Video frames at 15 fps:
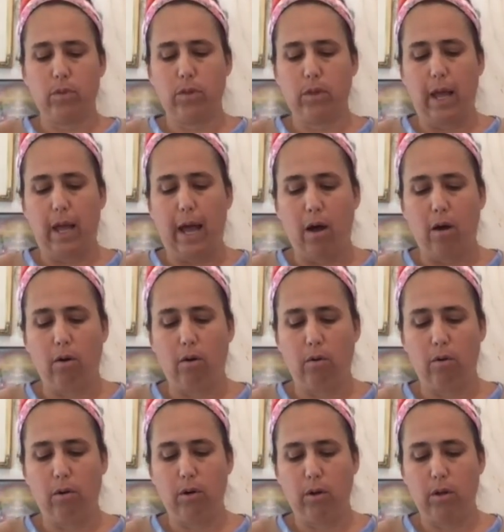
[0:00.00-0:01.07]

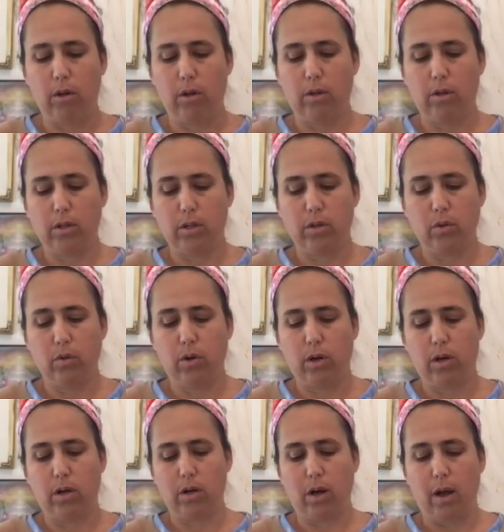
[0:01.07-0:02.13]
how
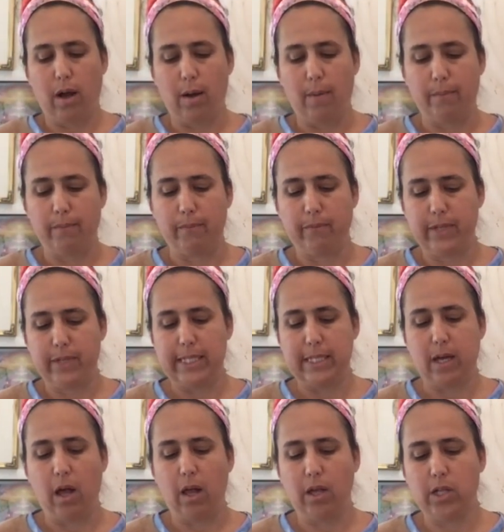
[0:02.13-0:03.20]
your
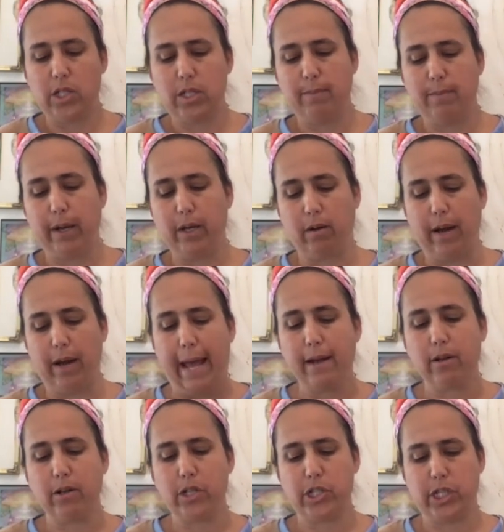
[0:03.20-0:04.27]
physiology, but your
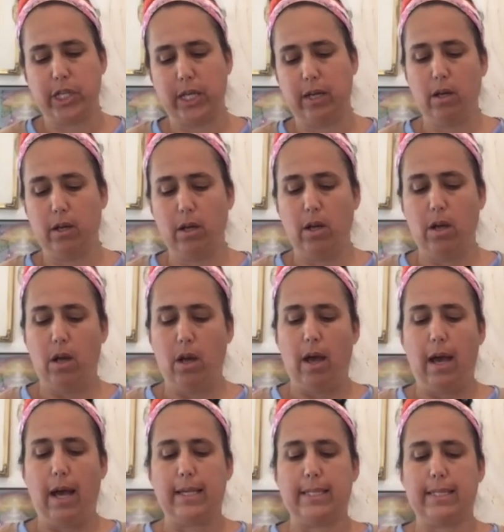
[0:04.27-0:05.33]
energy
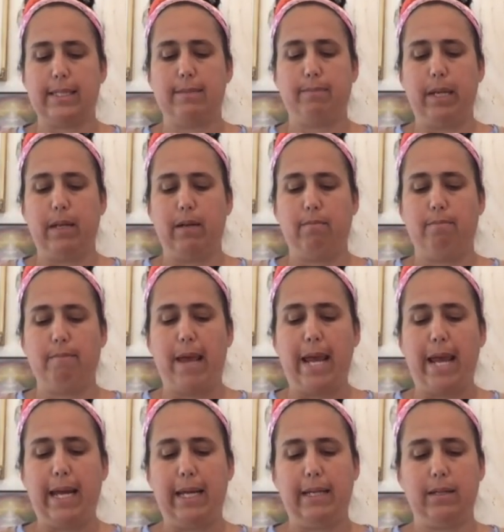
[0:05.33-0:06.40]
has been
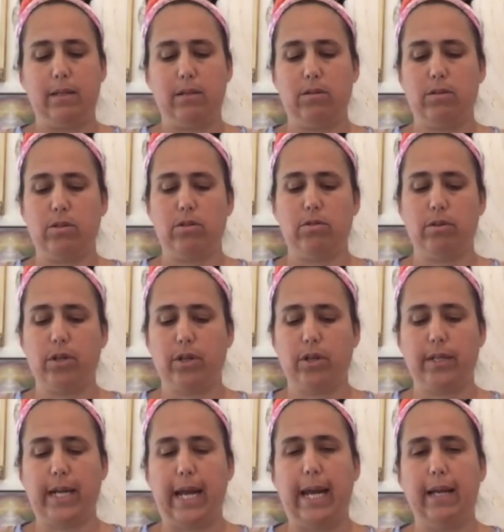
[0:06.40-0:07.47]
made to
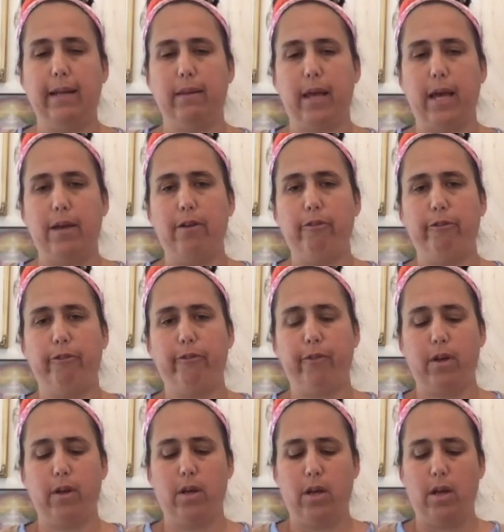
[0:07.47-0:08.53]
create life,
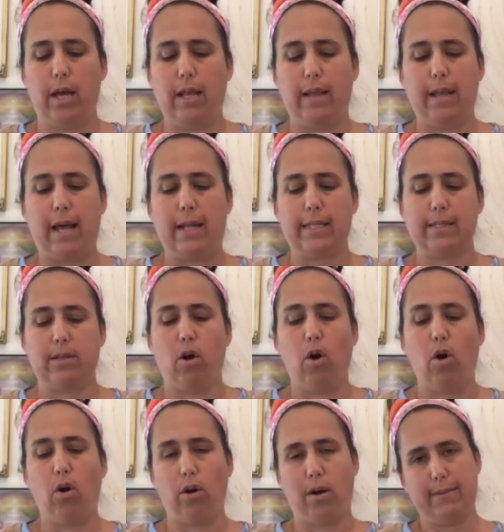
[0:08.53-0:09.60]
and that's
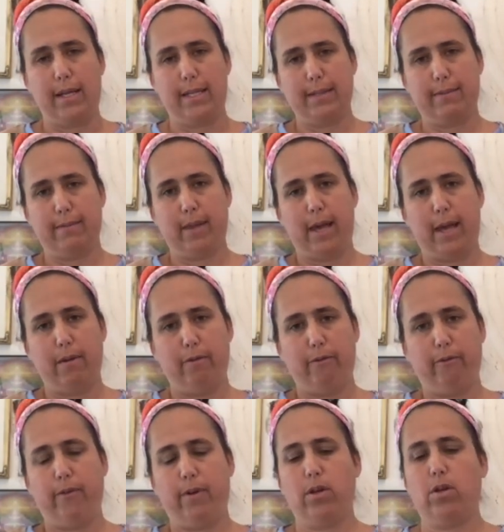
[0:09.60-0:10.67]
all kinds of
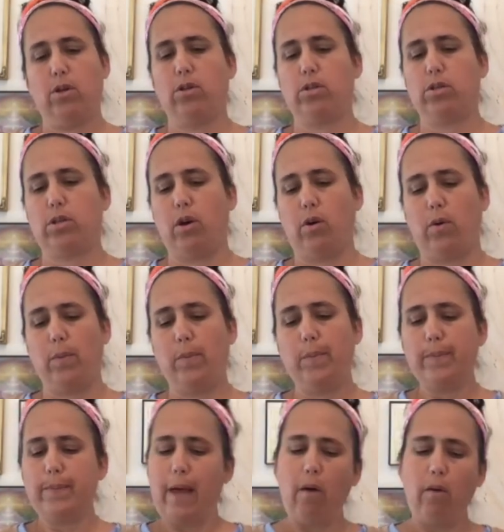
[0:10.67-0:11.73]
life. So
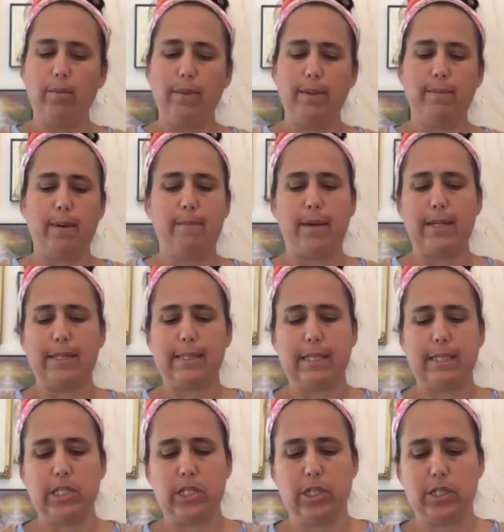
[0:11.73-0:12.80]
that would be my
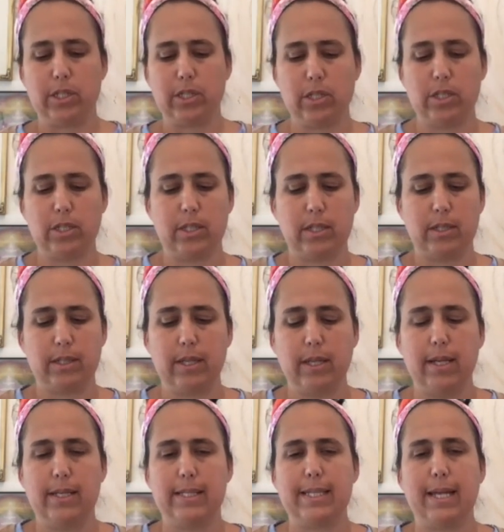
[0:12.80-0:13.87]
message, is just to
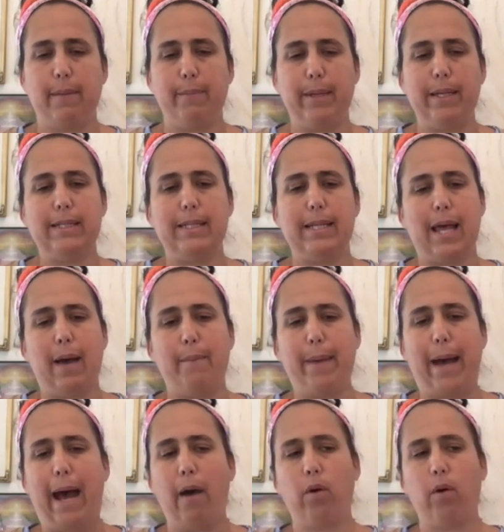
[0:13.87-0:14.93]
step into that
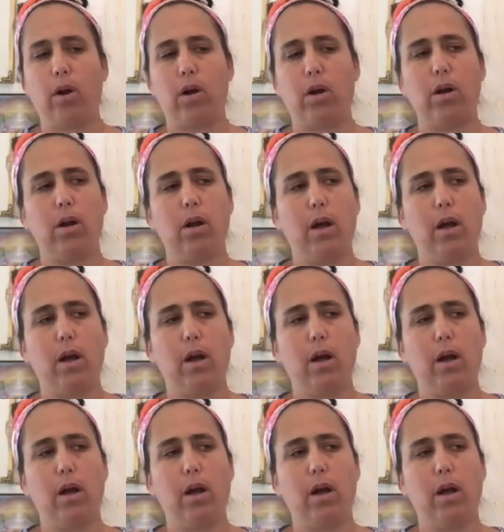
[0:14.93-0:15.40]
power,